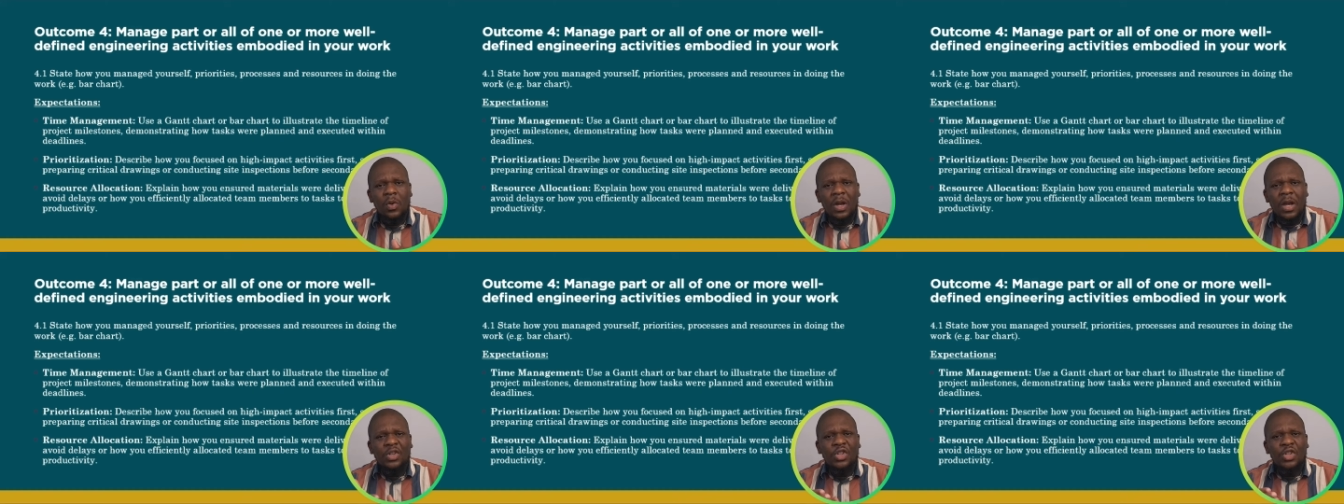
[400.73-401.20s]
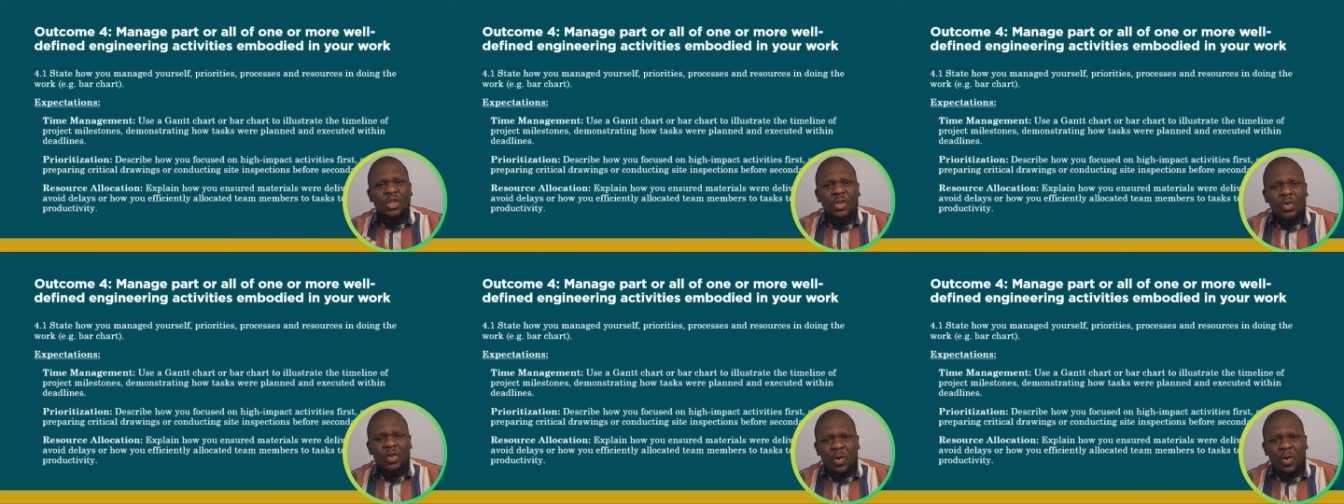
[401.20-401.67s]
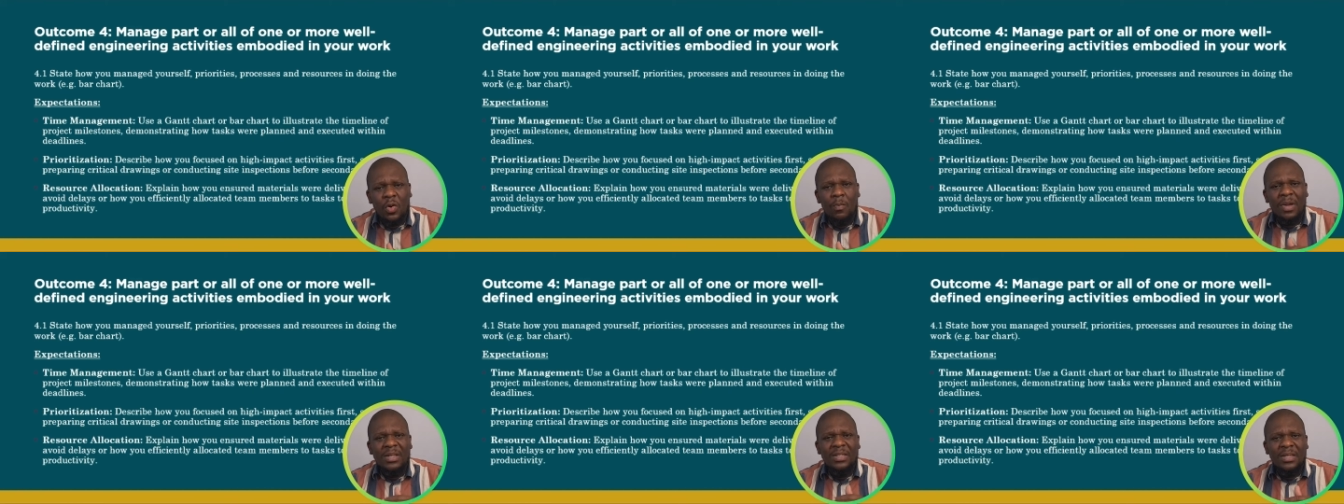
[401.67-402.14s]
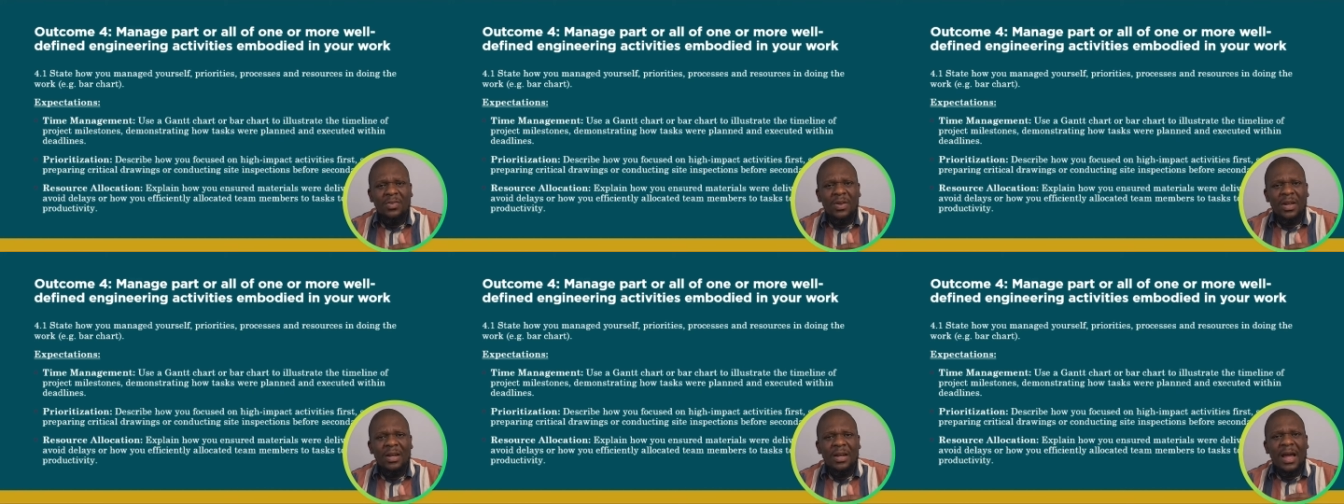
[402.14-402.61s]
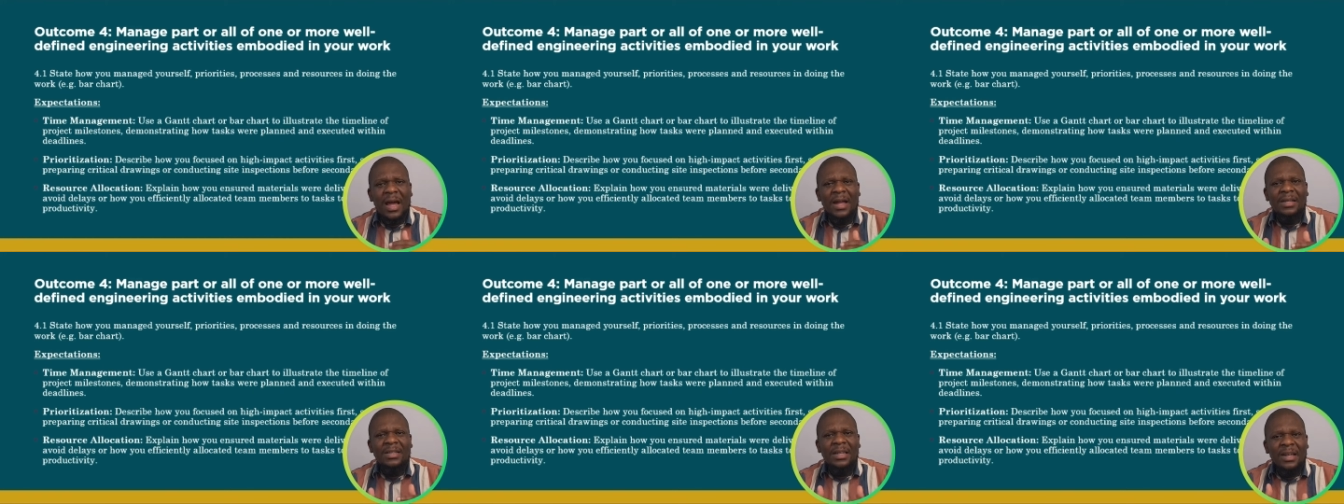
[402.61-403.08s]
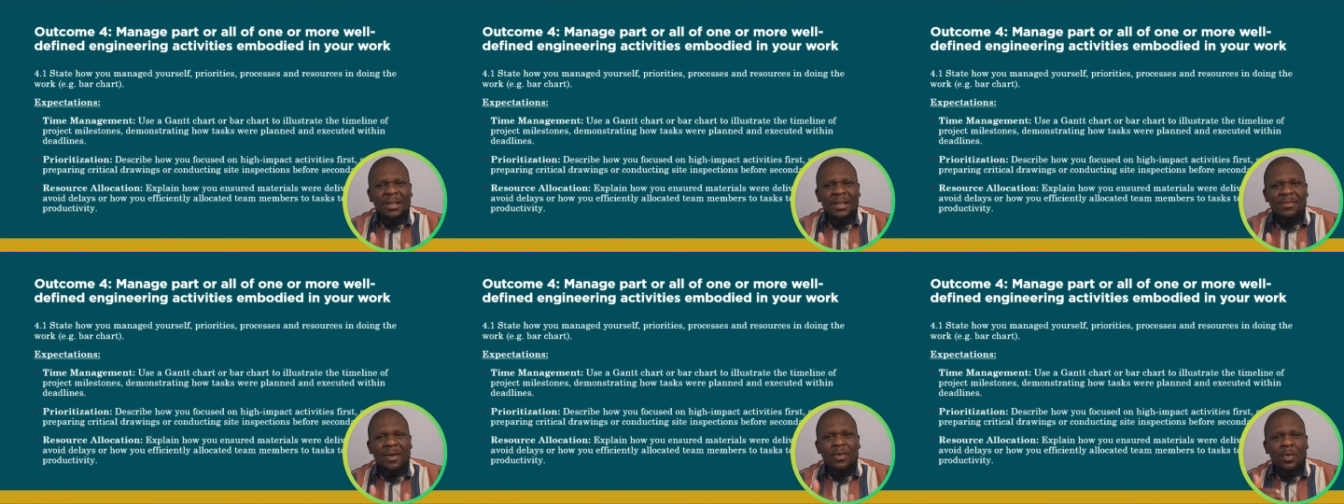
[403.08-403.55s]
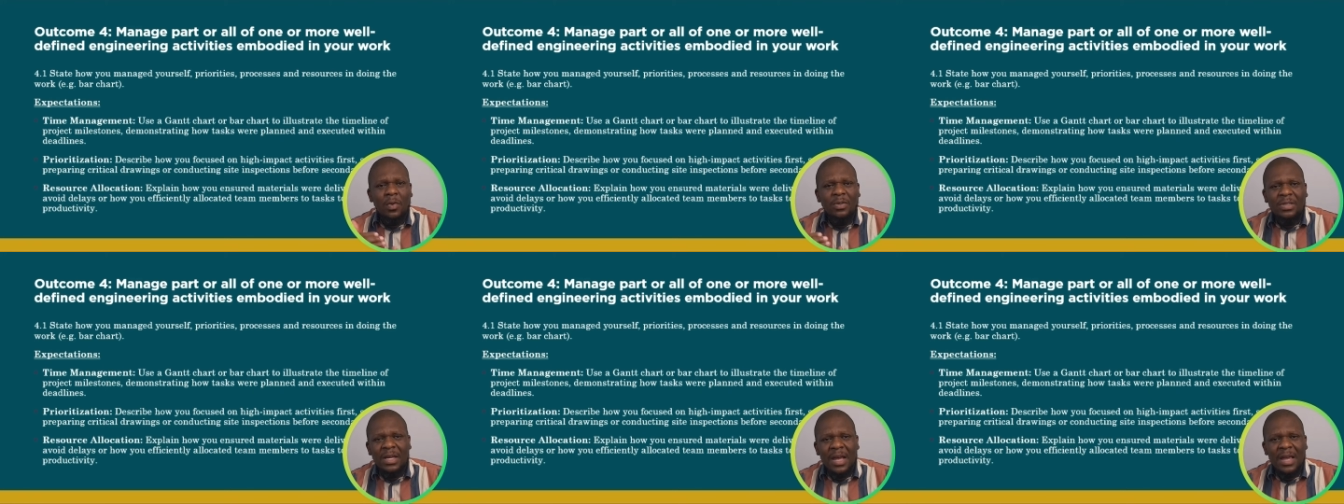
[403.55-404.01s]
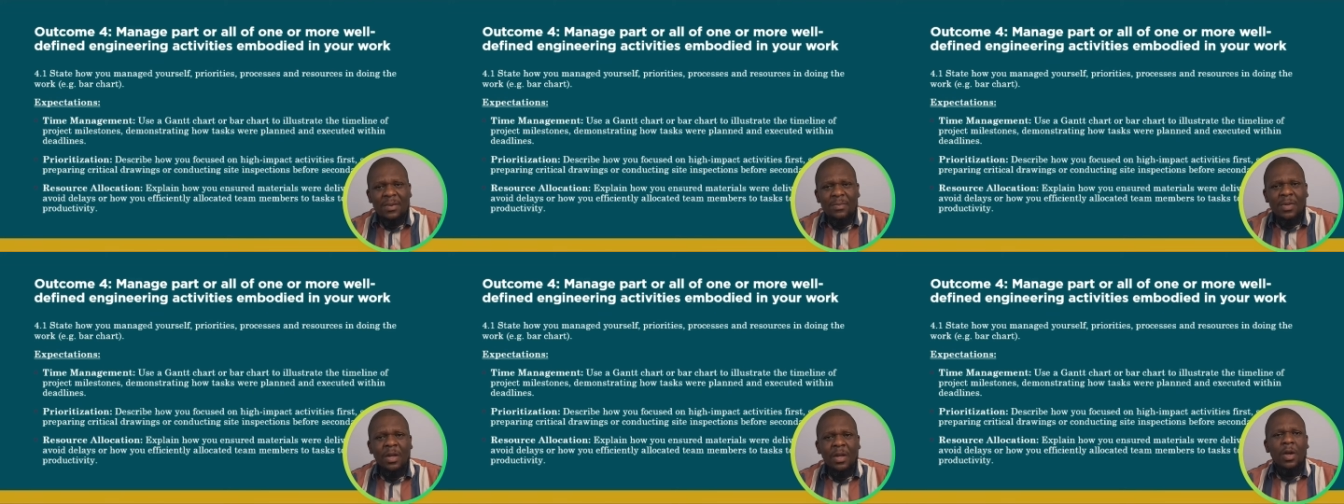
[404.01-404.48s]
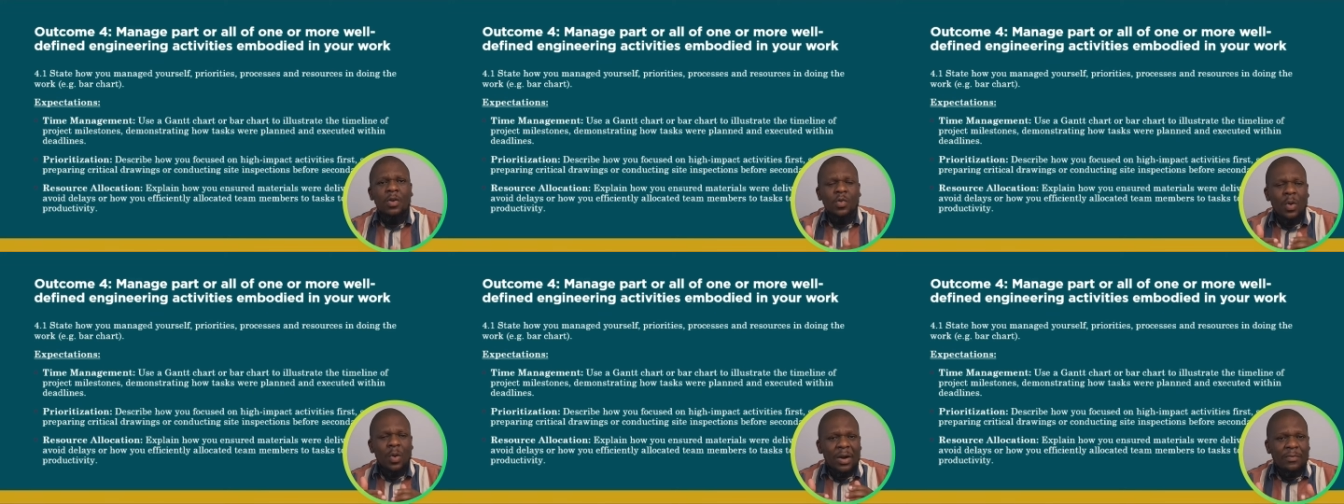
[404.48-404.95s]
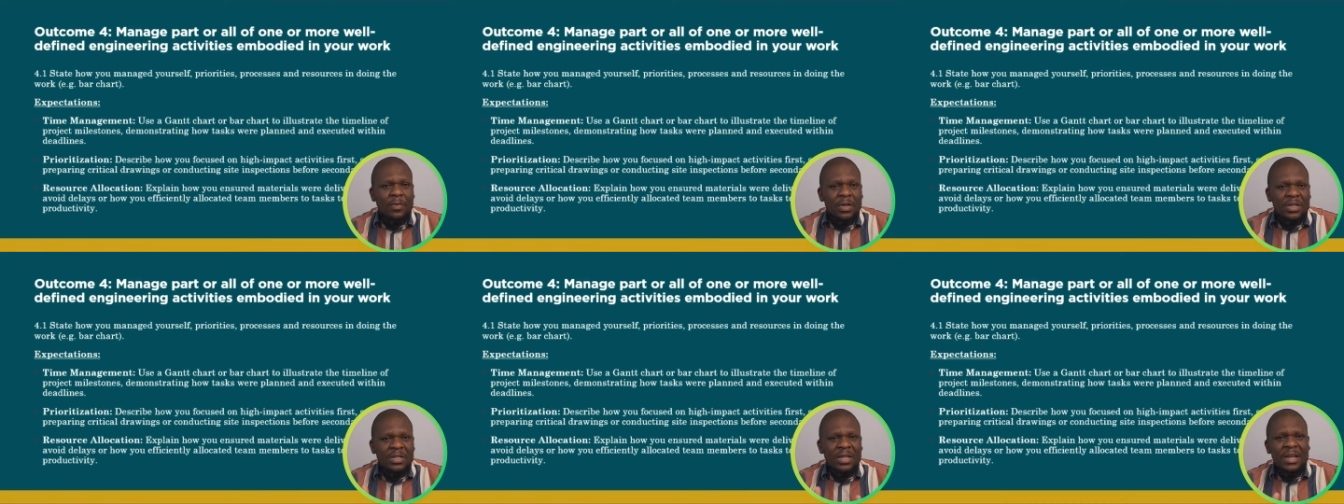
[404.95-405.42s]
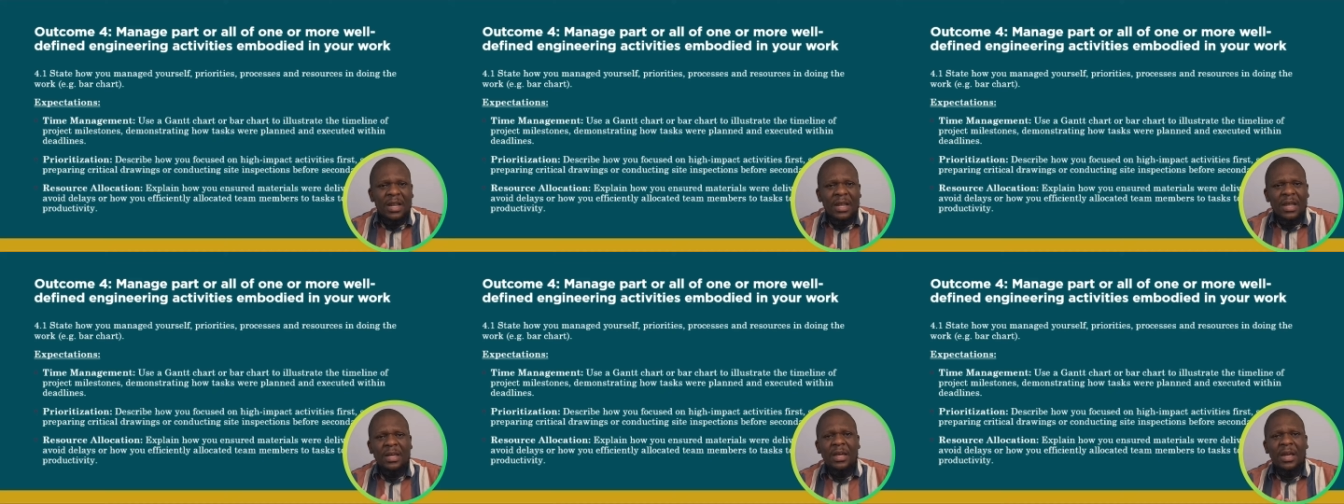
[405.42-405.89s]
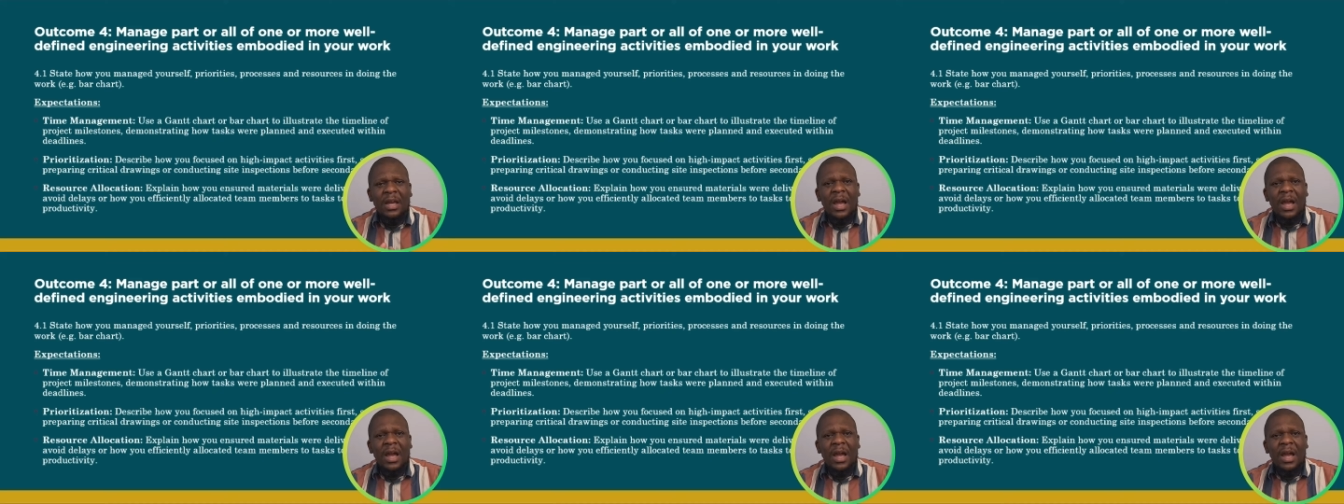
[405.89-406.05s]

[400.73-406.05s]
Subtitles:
ensure material are delivered on time to avoid delay,